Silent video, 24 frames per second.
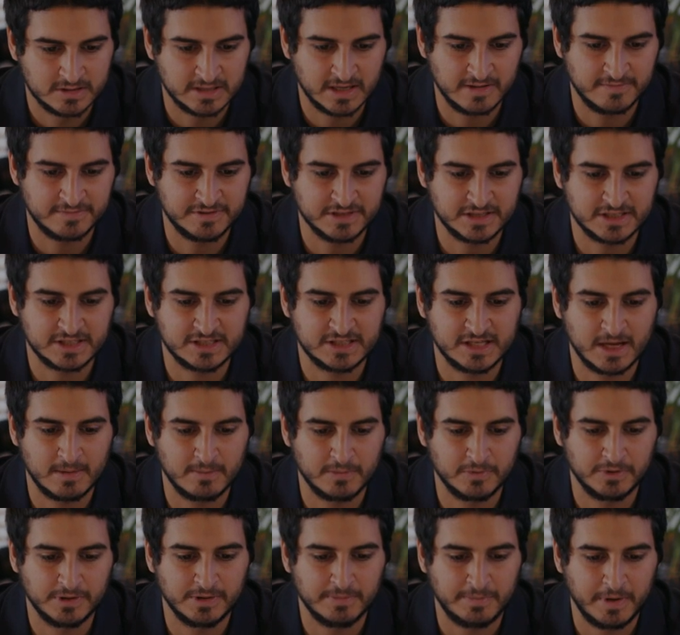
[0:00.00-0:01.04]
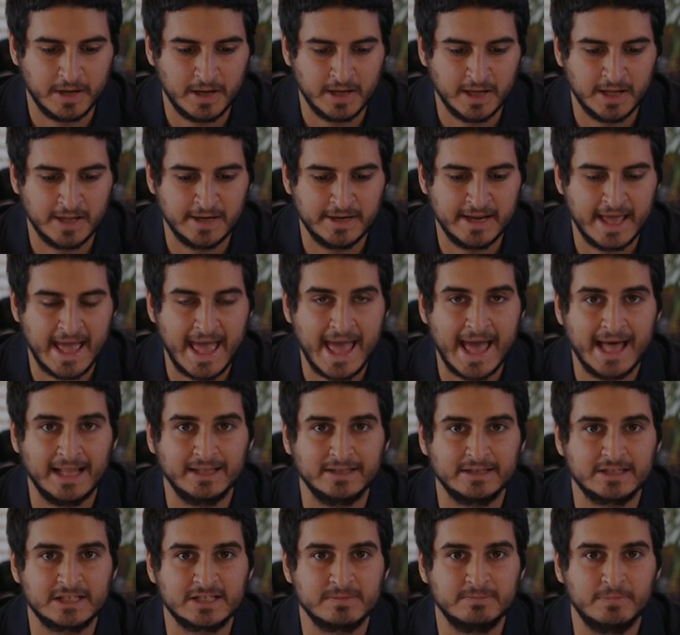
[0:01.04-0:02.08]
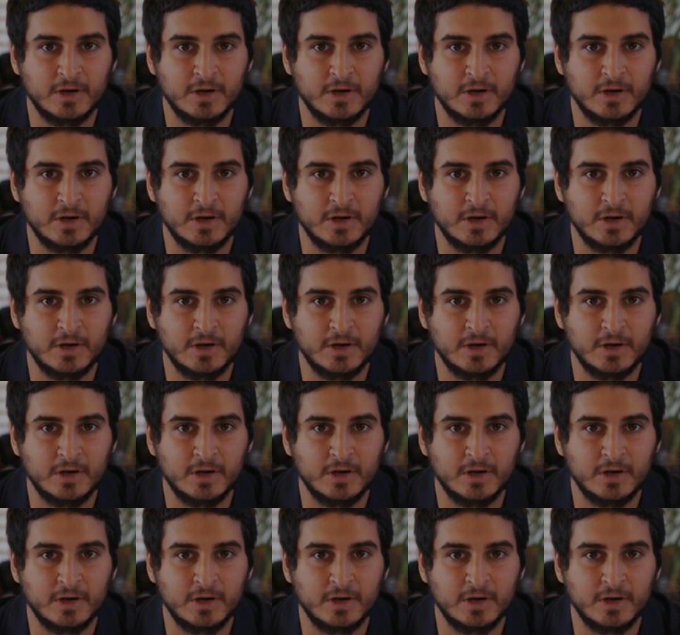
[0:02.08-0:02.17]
So I've just stumbled upon Alex